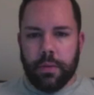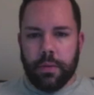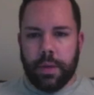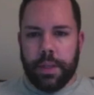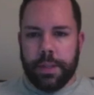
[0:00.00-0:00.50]

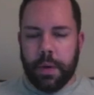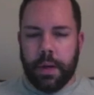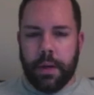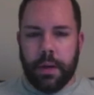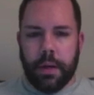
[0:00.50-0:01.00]
It's
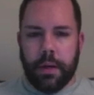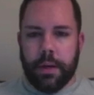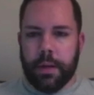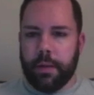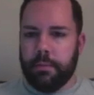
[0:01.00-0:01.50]
right
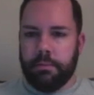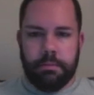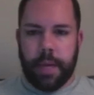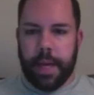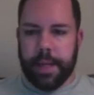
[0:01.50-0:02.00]
on,
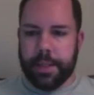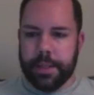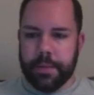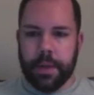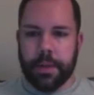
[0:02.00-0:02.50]
as
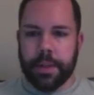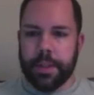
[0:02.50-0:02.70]
is renter's